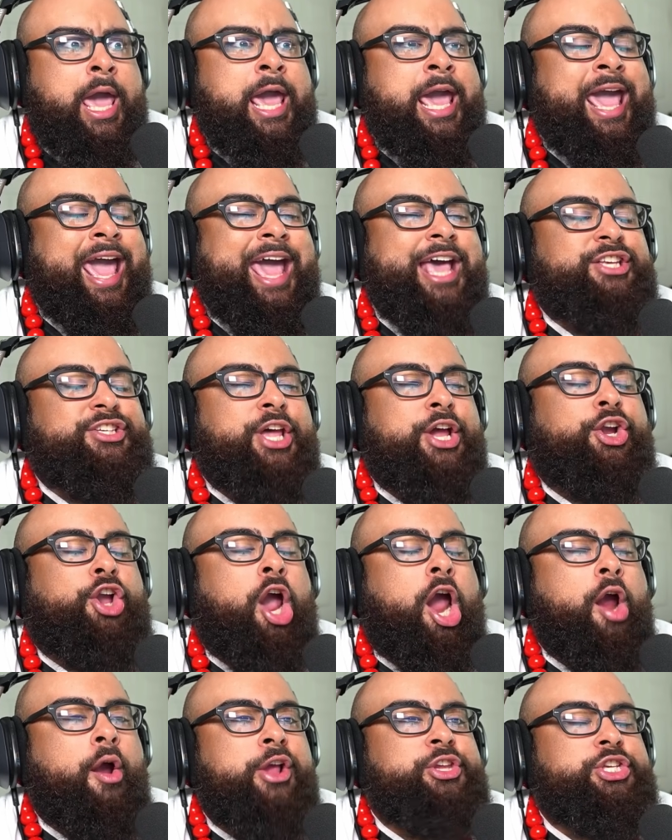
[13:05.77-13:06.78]
He's
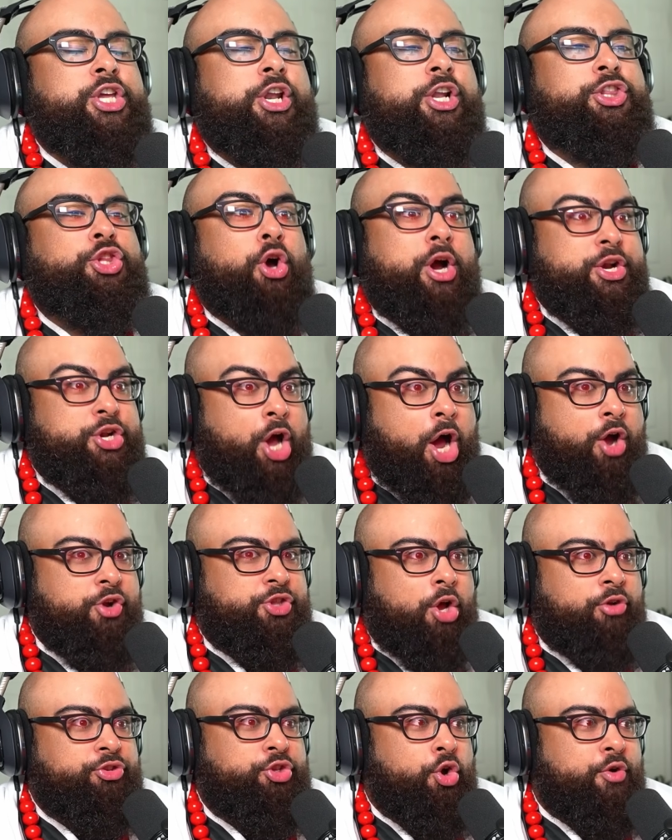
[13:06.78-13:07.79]
encouraging you to do it. No,
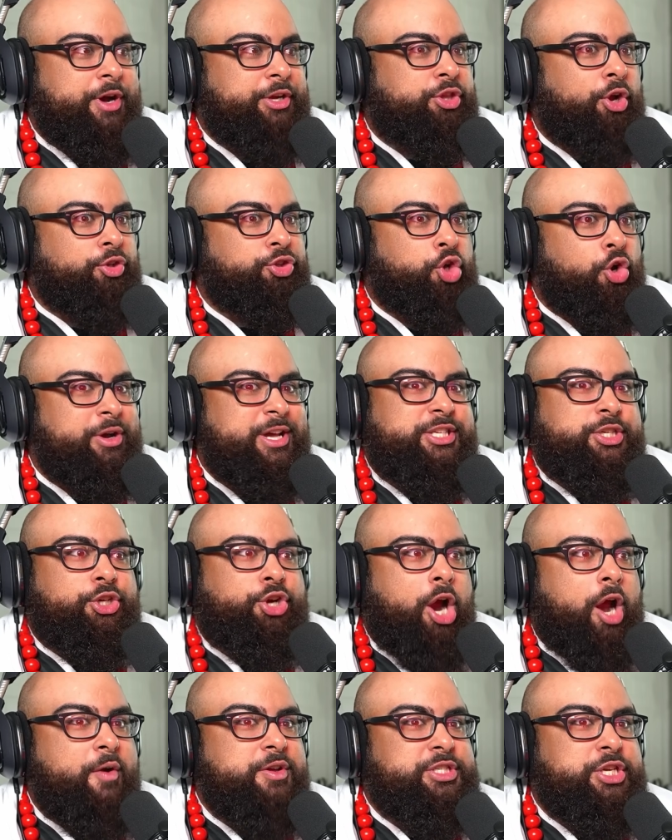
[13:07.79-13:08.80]
don't do it. Don't do it. He's
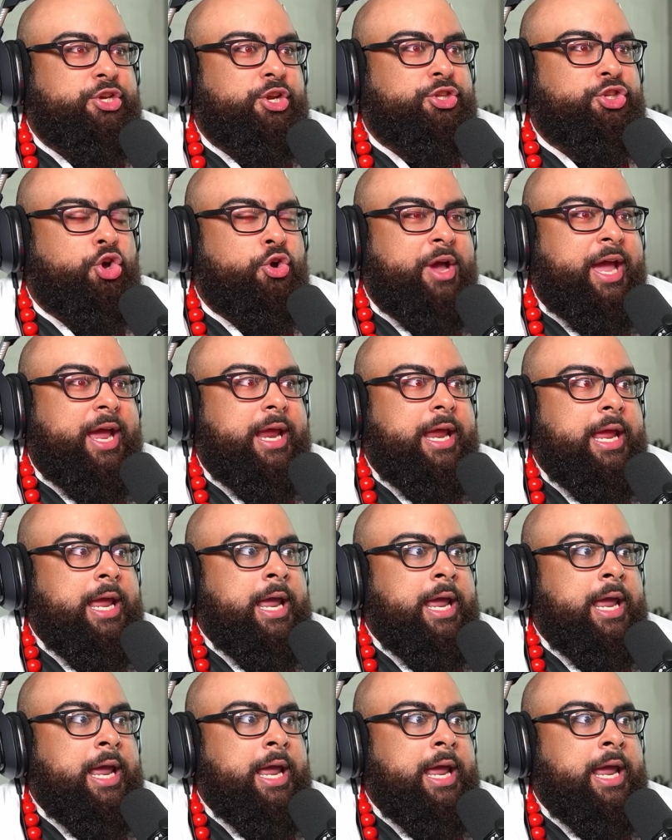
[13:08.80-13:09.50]
encouraging you to do it.